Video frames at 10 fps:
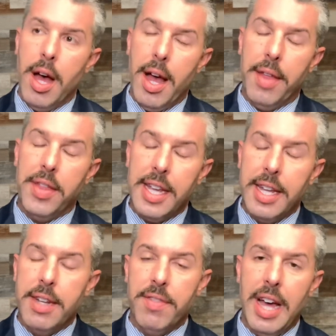at the
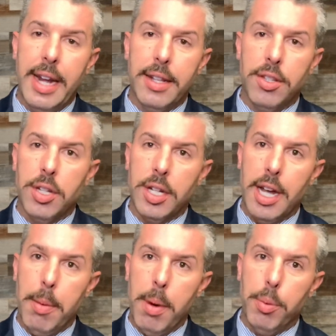end of that is to
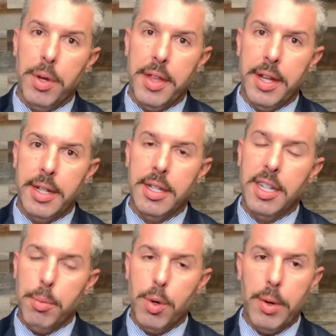come up with a
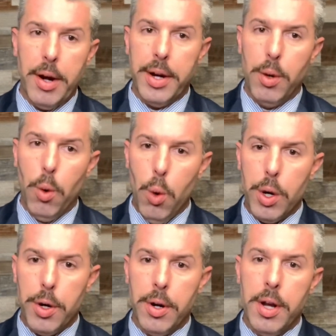temporary
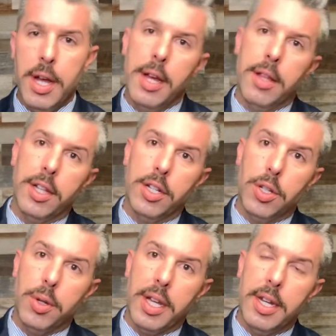order that you
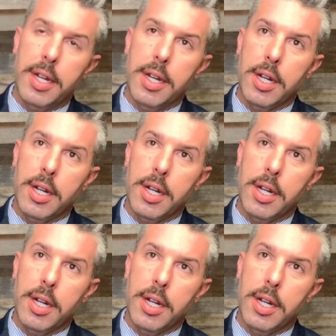can